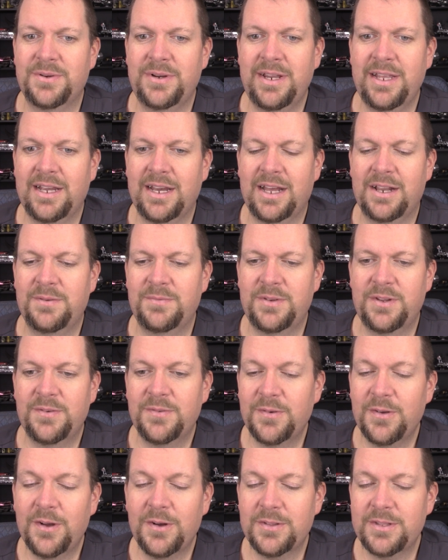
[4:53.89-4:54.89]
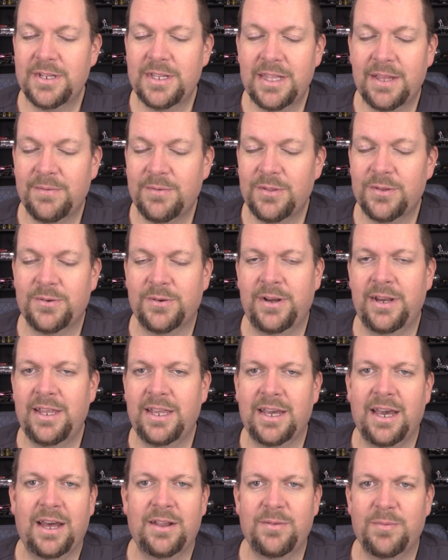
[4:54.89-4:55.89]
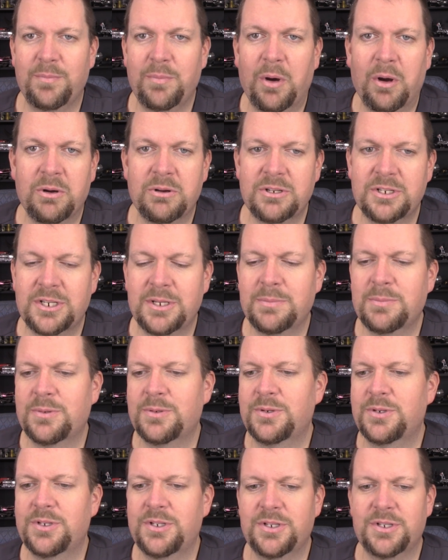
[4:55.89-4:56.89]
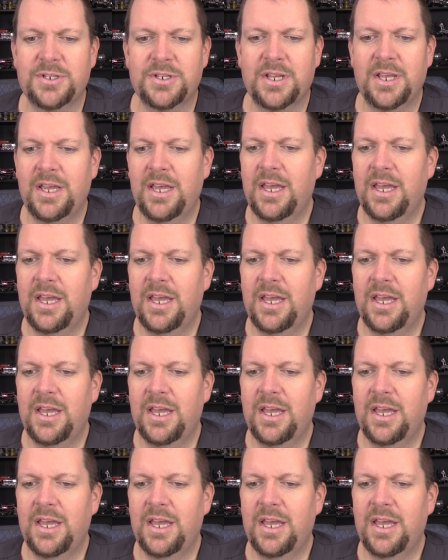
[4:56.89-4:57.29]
any kind of difficulty level or any kind of parts numbers, just